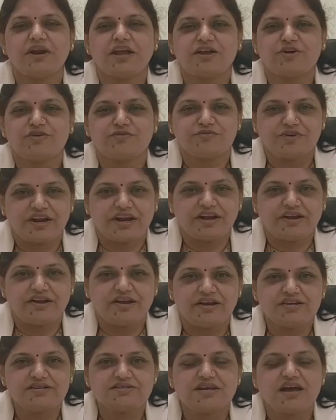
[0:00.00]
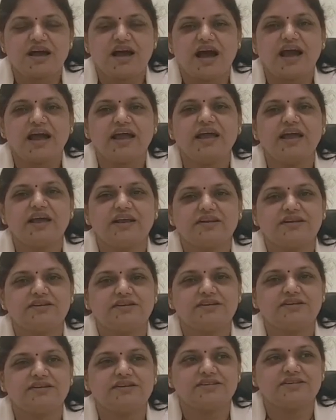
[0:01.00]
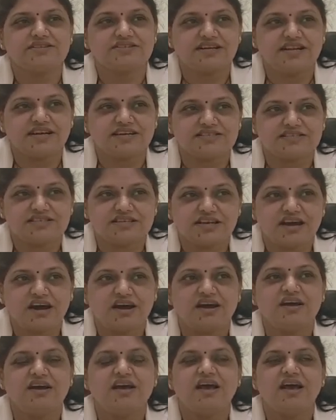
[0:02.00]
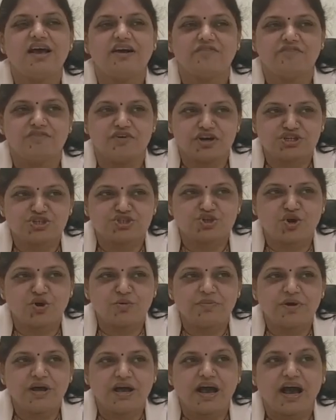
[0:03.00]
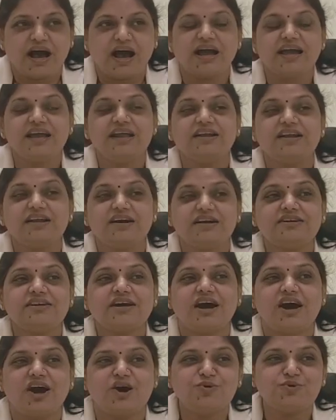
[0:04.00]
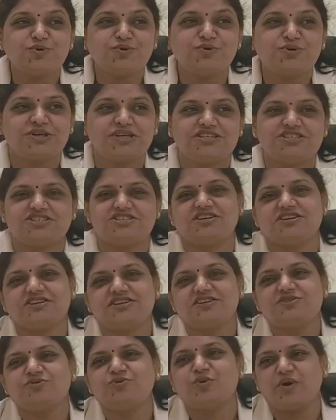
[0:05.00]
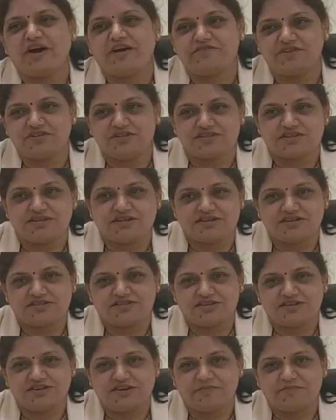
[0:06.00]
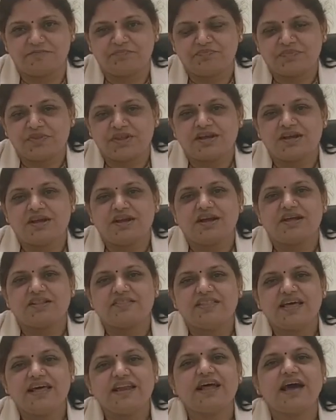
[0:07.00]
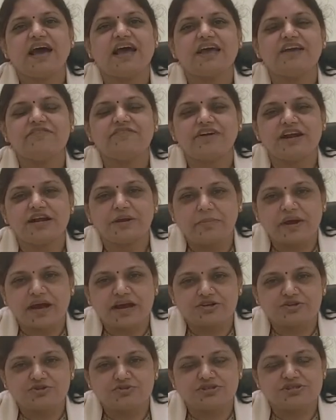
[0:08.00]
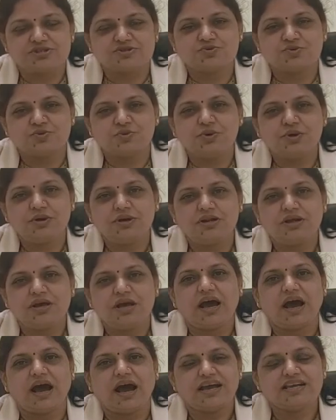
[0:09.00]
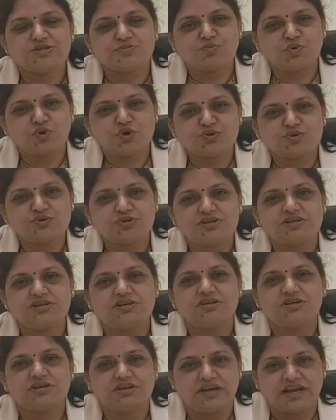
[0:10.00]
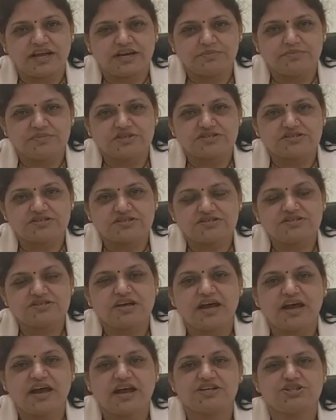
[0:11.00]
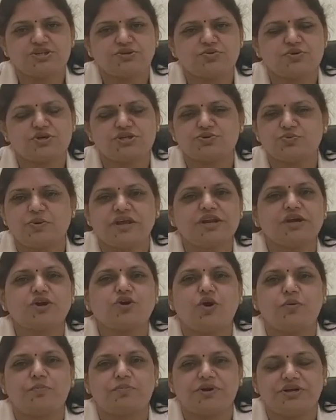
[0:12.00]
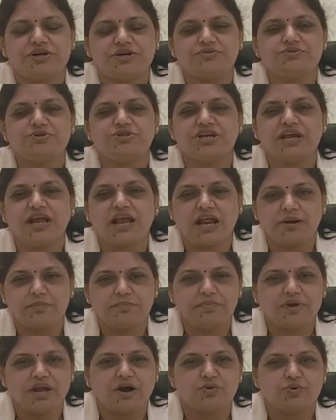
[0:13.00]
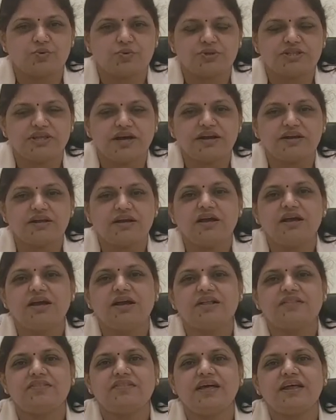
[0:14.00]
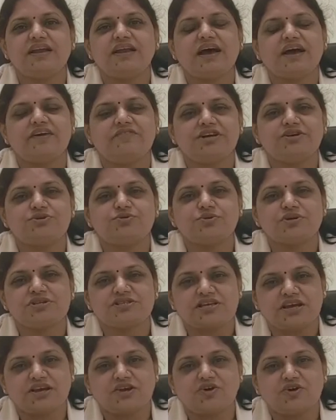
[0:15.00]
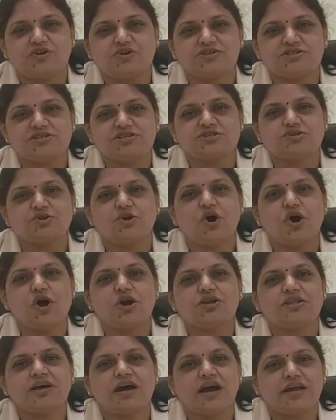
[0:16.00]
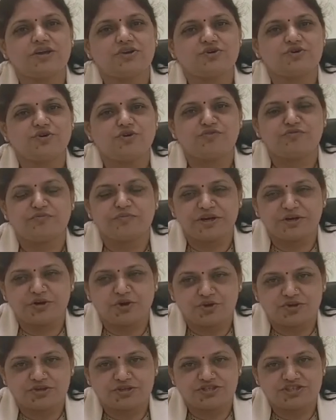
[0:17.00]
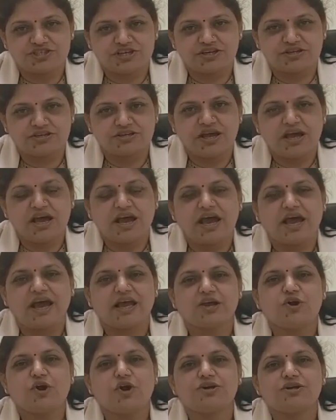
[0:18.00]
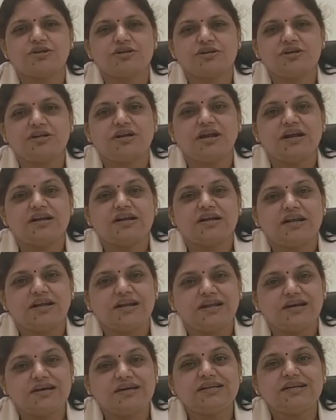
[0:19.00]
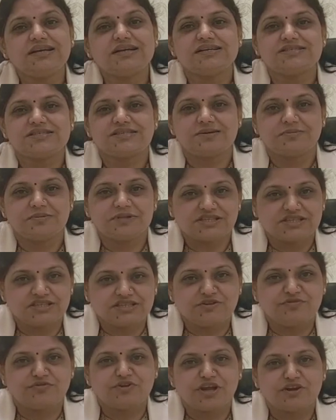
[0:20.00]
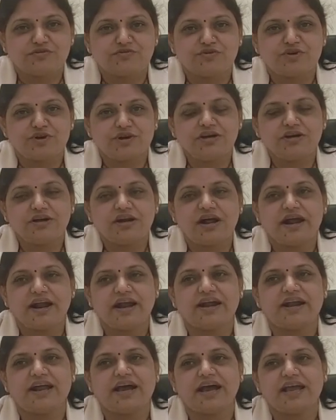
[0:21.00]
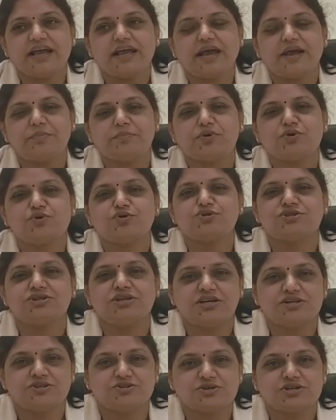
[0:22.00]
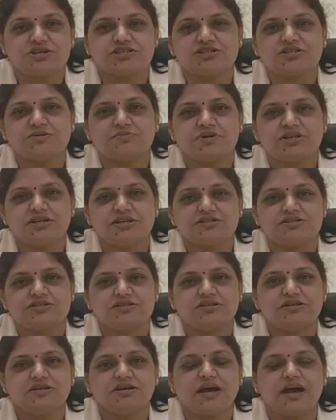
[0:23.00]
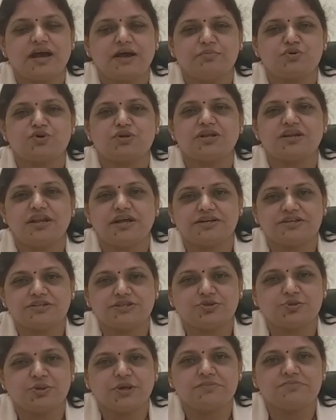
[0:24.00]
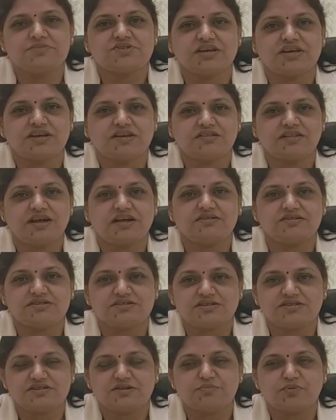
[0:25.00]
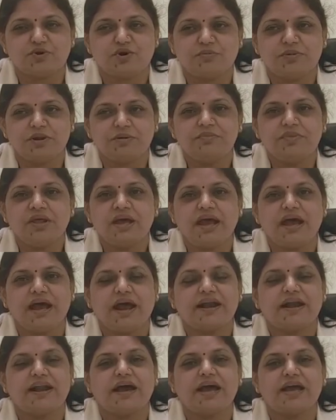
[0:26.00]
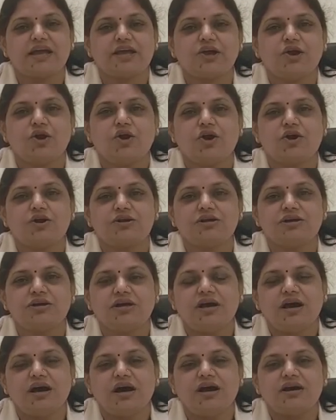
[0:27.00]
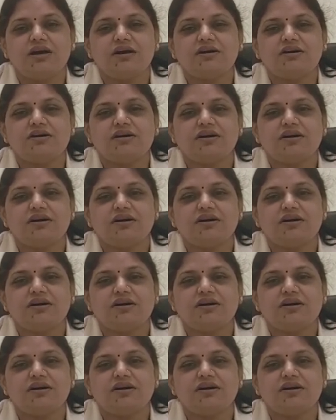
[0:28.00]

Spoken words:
of 10 days. I attended a dyslexia workshop. I learned how to teach children who have dyslexia. Then I went back to the school. I spoke to the headmistress and she was very cooperative. She helped me out with that. Then I went to a psychologist, got the IQ of my daughter checked. I got a learning disabled certificate for her, and I approached the education minister. I put a letter to him saying that this is the problem, and I got a